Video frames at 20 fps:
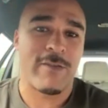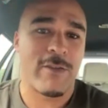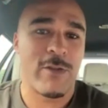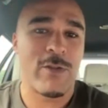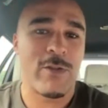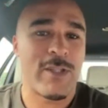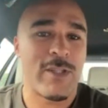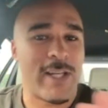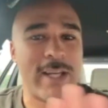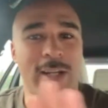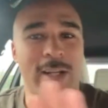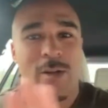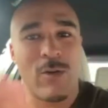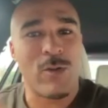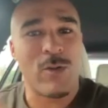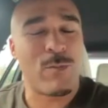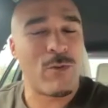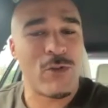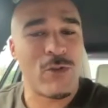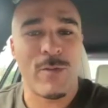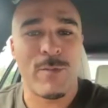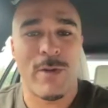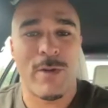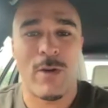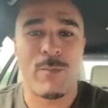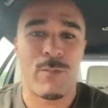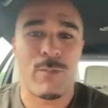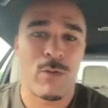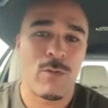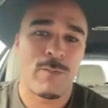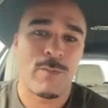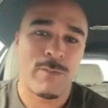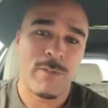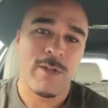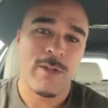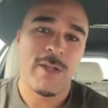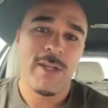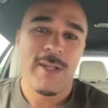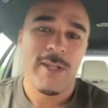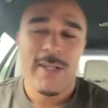And you stay close, push them out, boom.
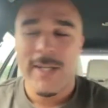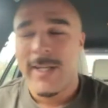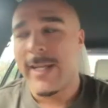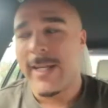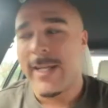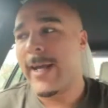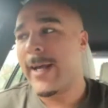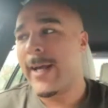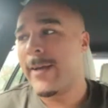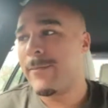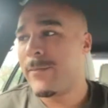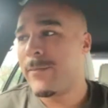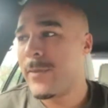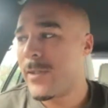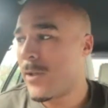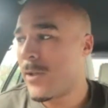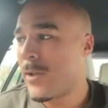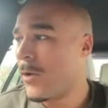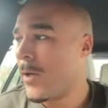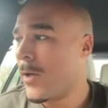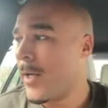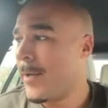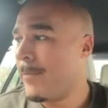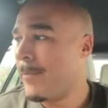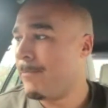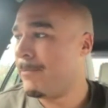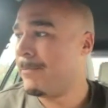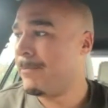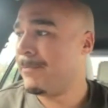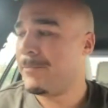So